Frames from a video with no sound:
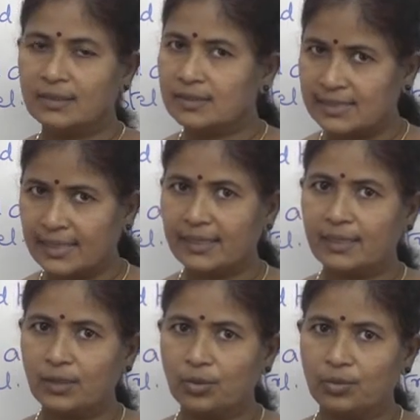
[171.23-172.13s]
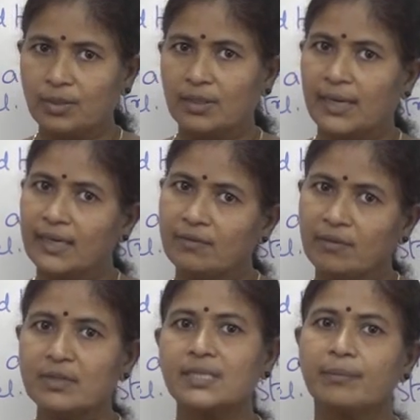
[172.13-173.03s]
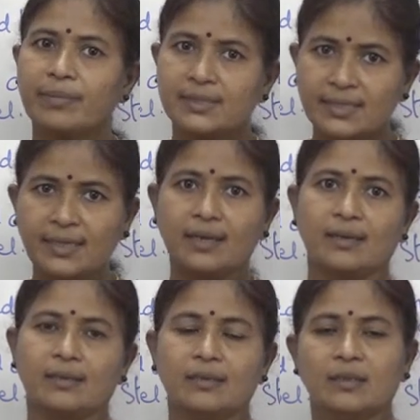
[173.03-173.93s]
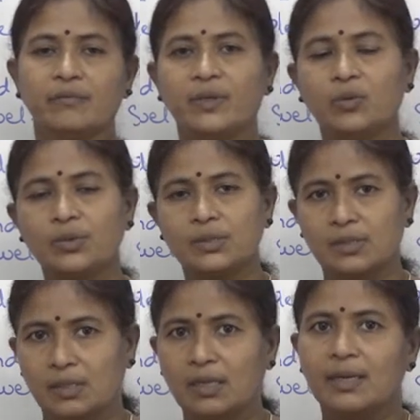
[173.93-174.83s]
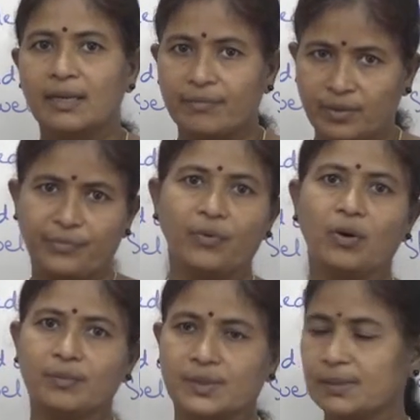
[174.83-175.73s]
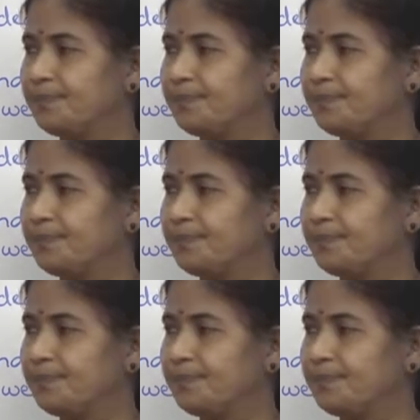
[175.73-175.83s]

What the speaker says: Standing alone and vowels are preceding, we use left forms.